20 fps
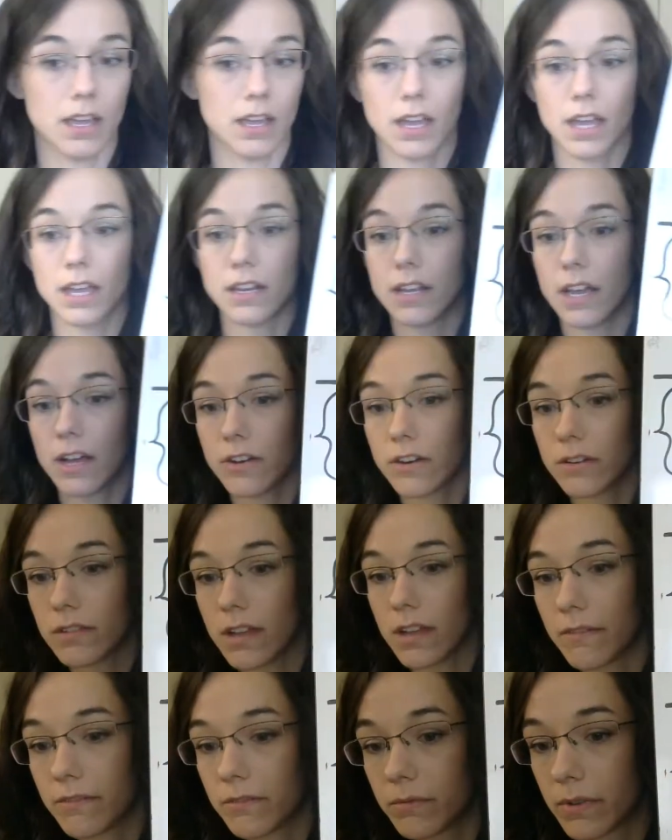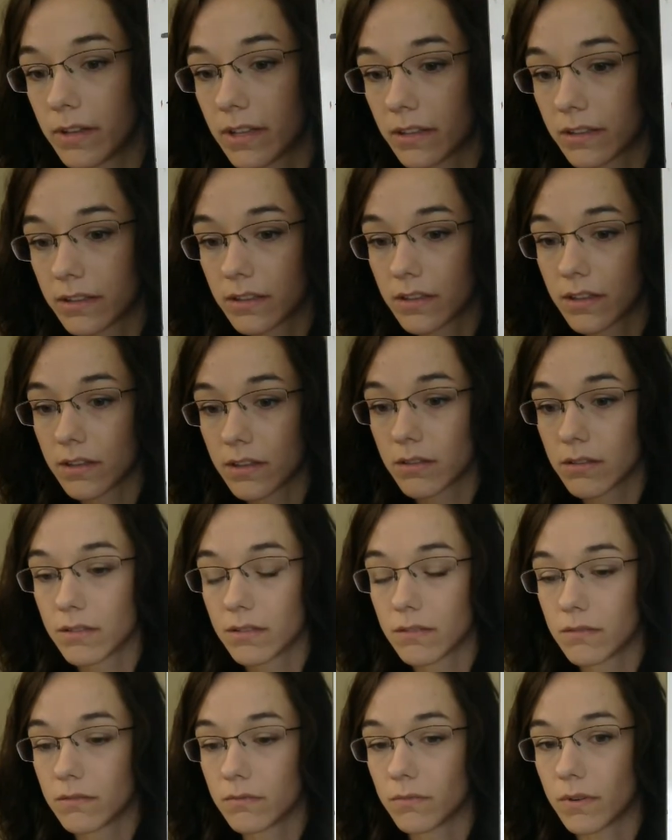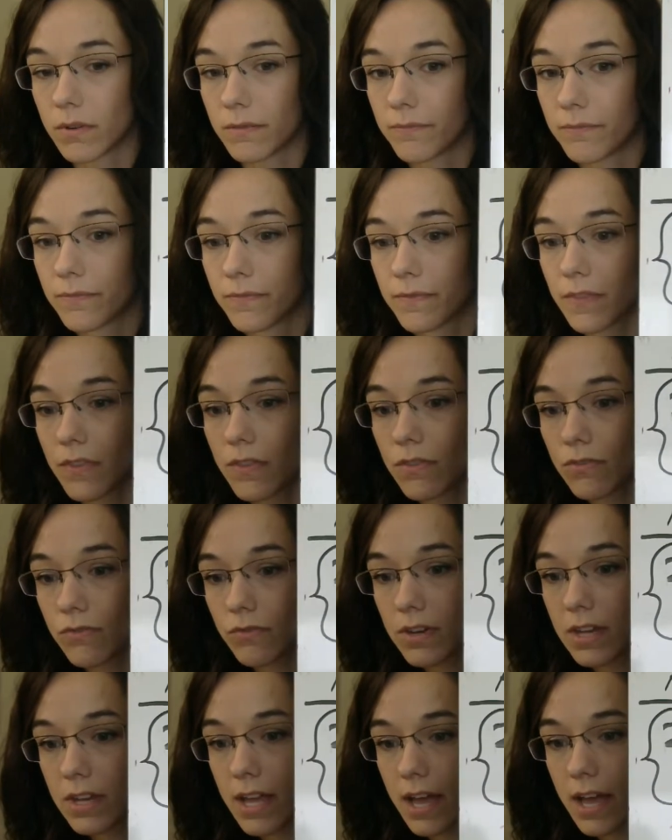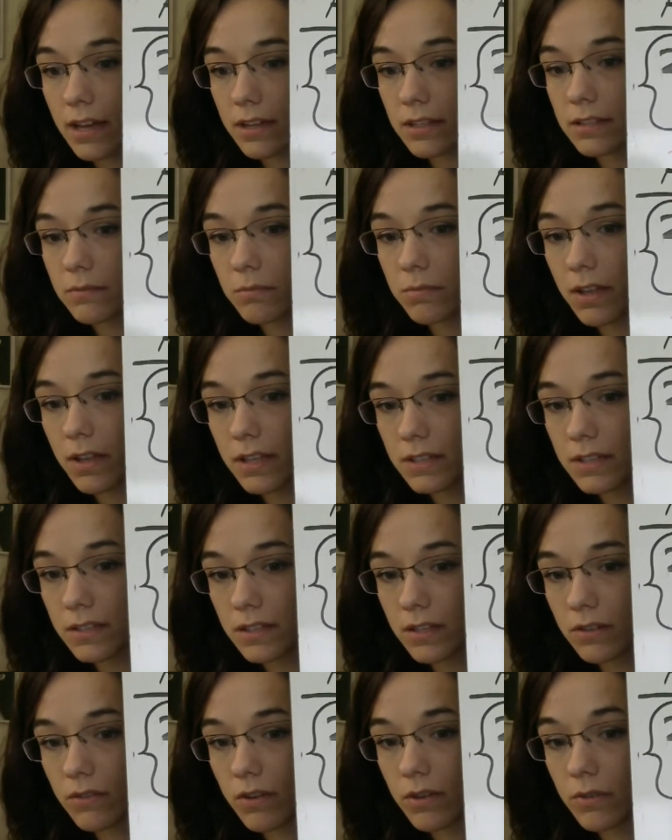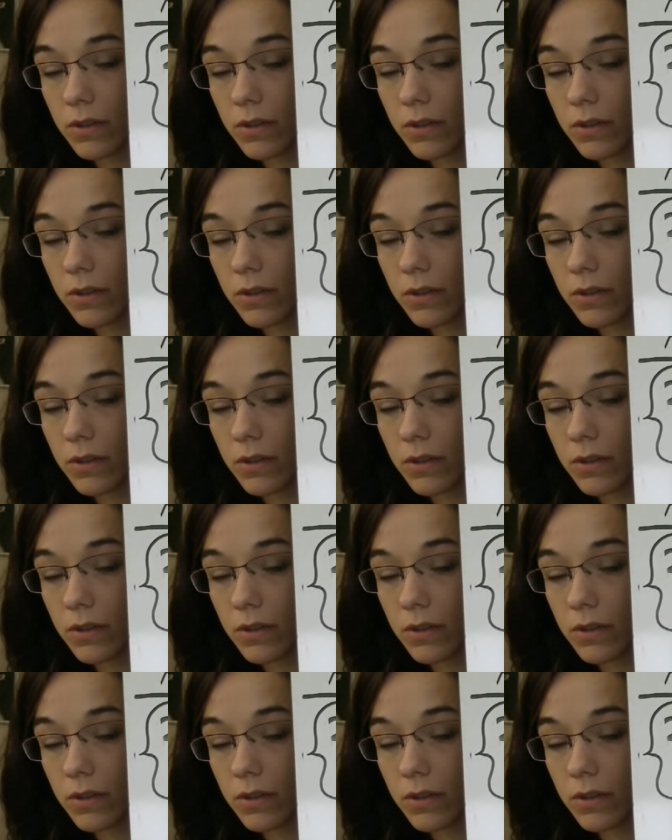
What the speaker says: And now you're left with, well, 3x plus 0